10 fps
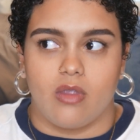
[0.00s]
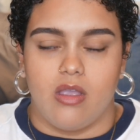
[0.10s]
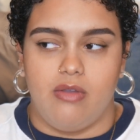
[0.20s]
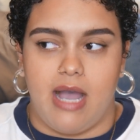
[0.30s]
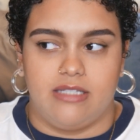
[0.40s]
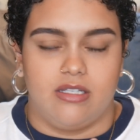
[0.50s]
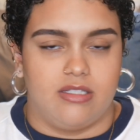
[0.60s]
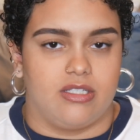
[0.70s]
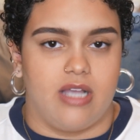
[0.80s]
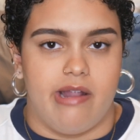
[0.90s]
you had to
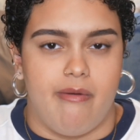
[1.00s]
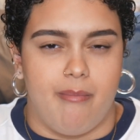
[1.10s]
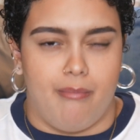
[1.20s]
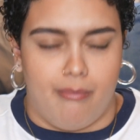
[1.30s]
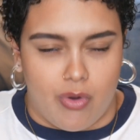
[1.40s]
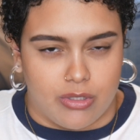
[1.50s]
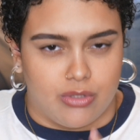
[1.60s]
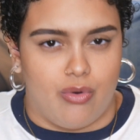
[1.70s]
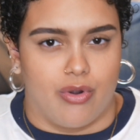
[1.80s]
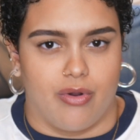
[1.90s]
just kind of more
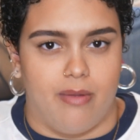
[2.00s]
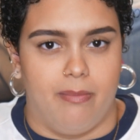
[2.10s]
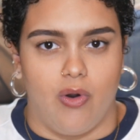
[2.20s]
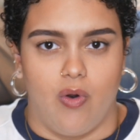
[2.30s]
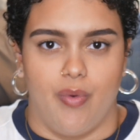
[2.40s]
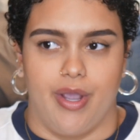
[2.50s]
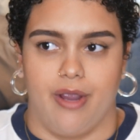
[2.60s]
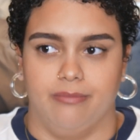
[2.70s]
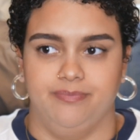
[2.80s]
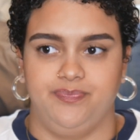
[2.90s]
so order a bowl where